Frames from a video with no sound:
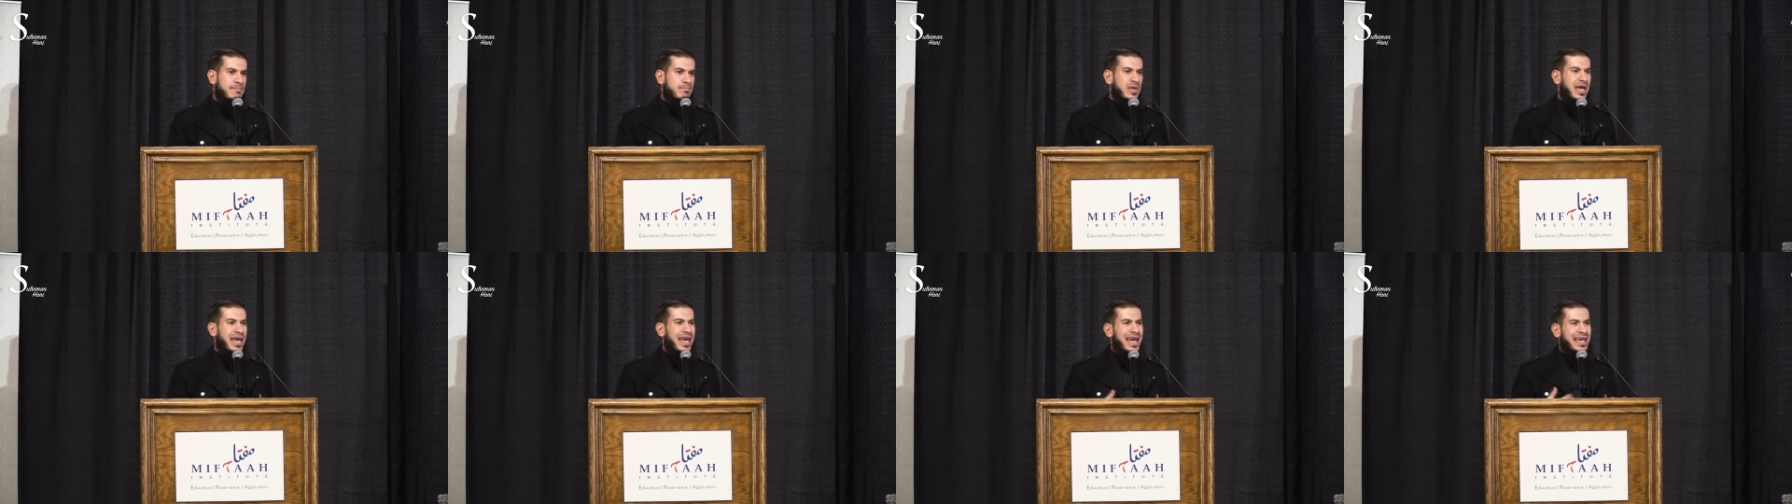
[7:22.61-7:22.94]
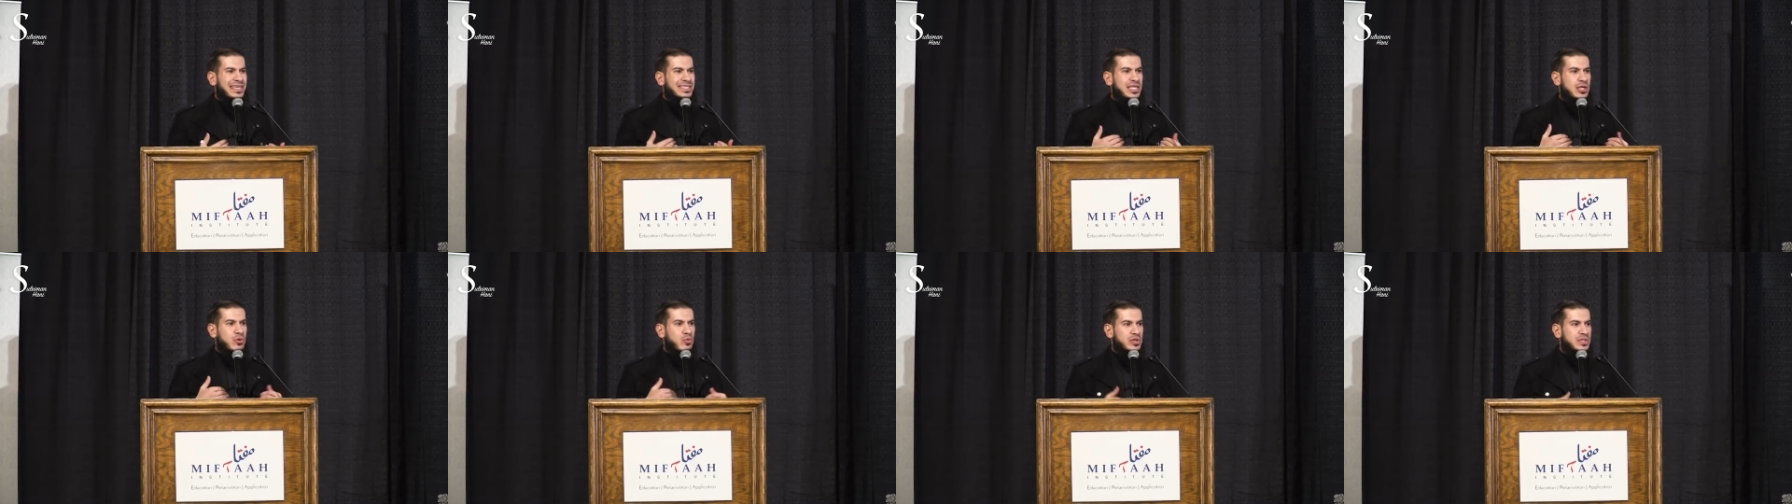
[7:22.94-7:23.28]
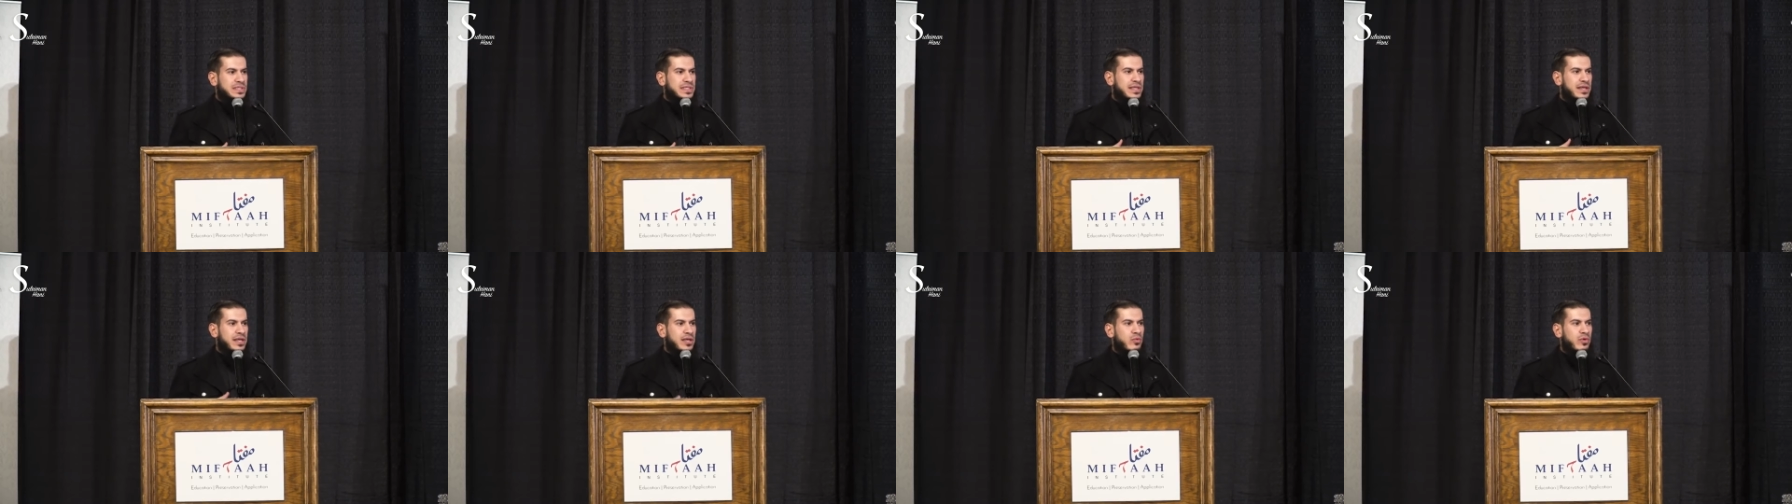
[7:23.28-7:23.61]
that as they were
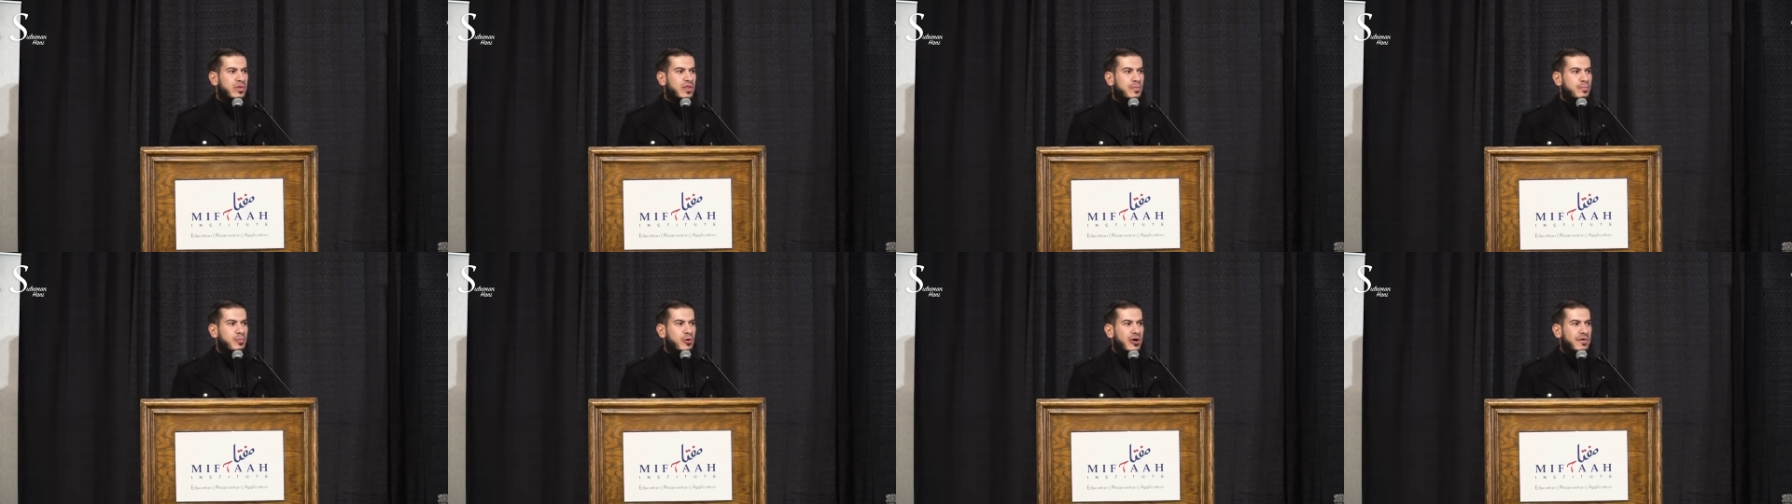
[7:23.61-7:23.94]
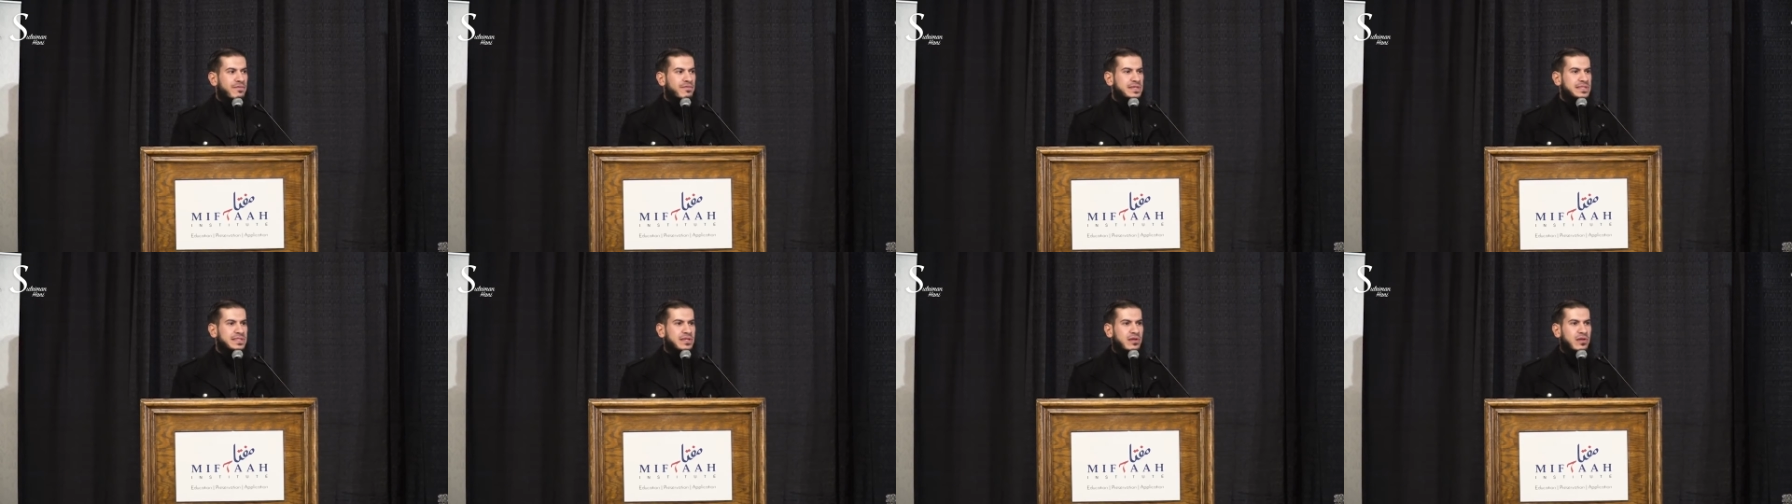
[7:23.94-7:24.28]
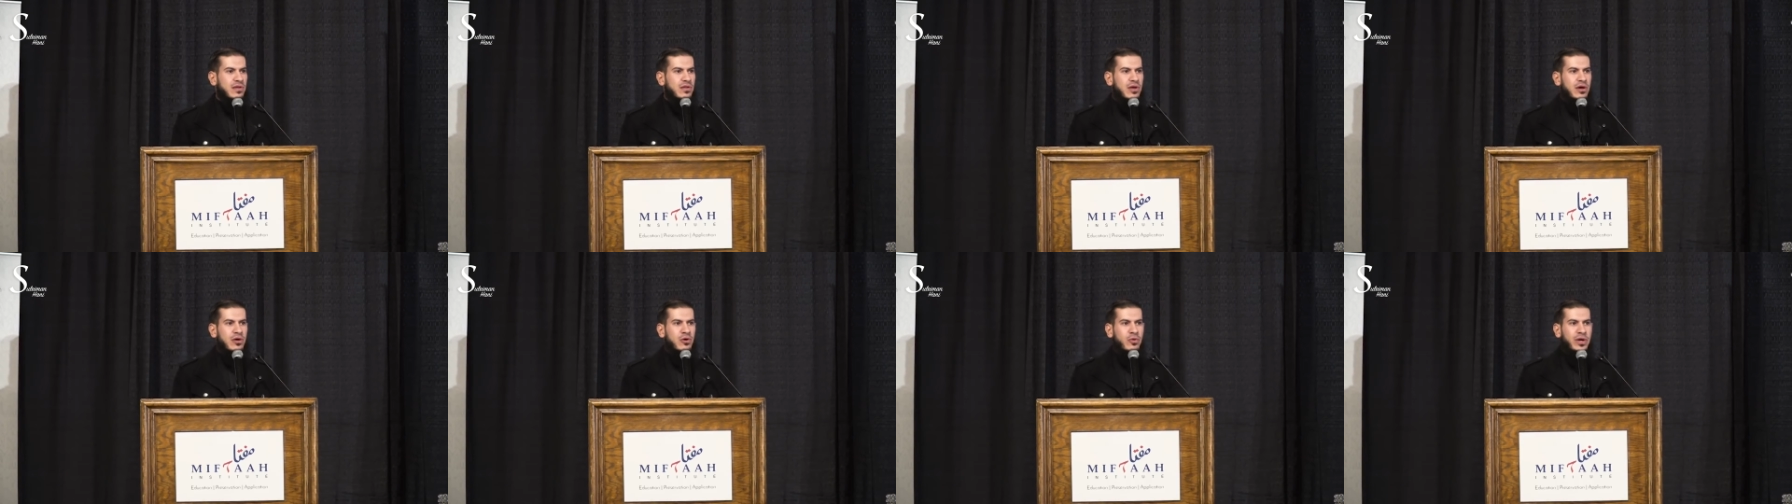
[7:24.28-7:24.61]
sitting with the Prophet
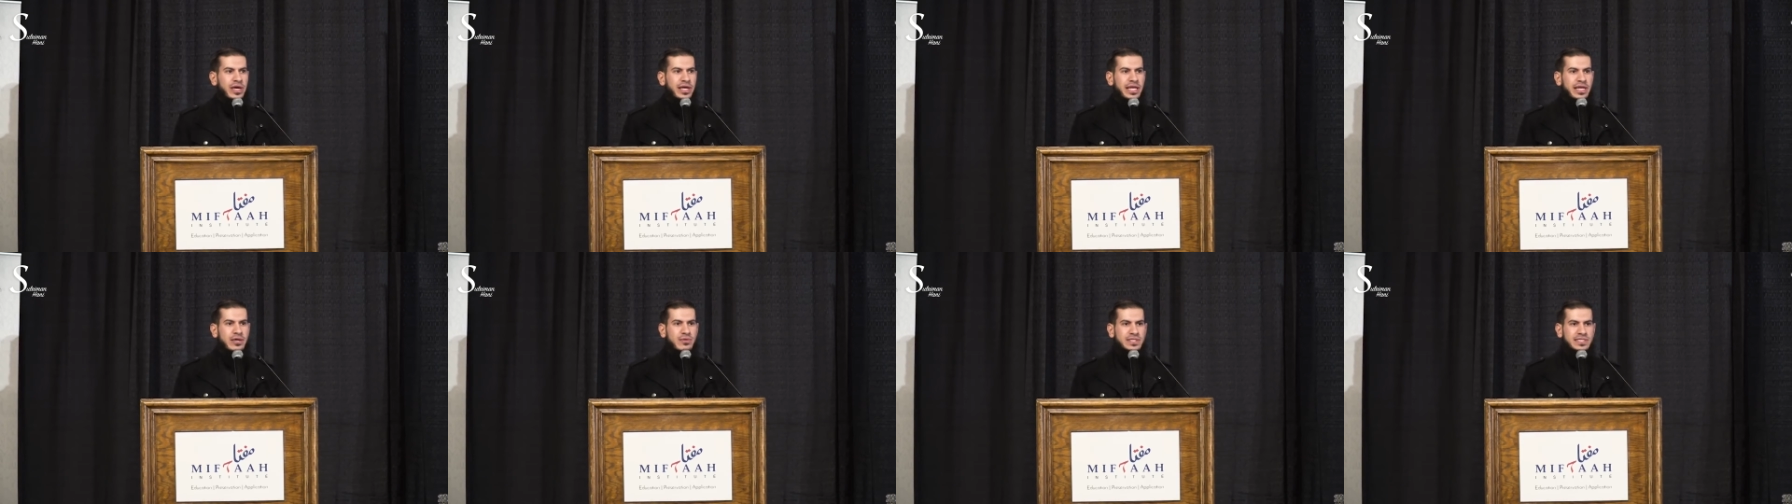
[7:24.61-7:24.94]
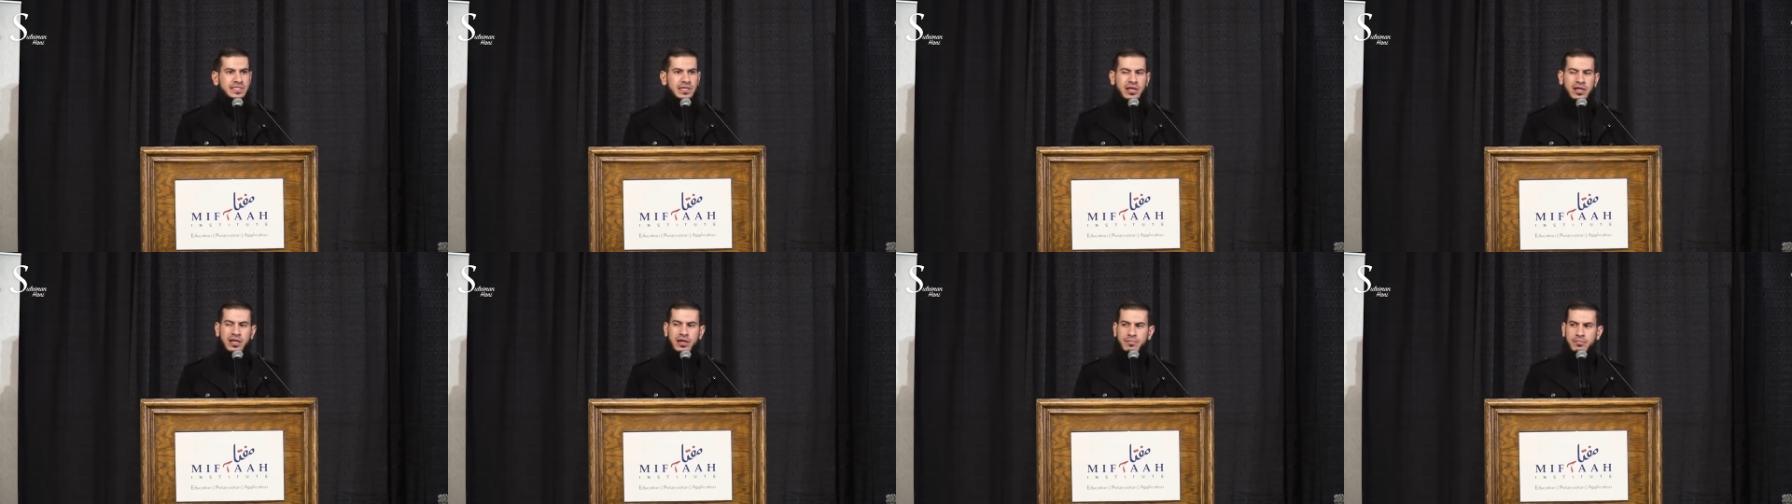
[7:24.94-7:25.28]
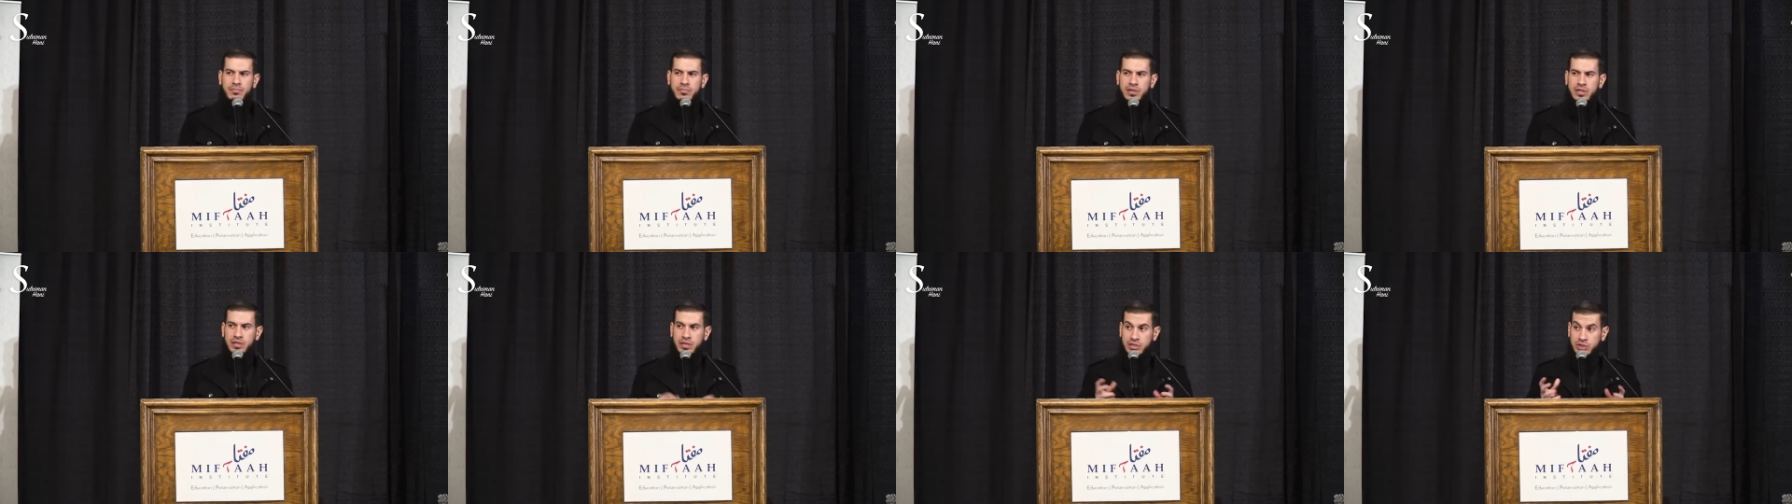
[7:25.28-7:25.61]
sallallahu alaihi
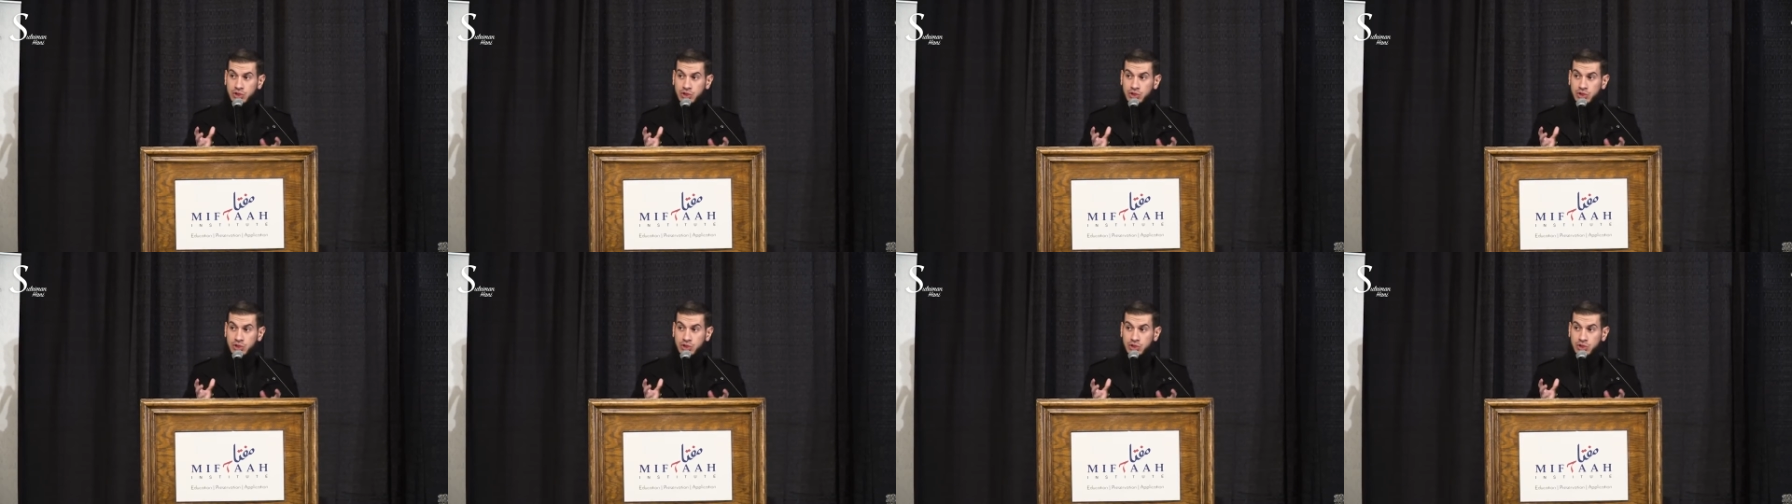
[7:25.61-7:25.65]
wasallam,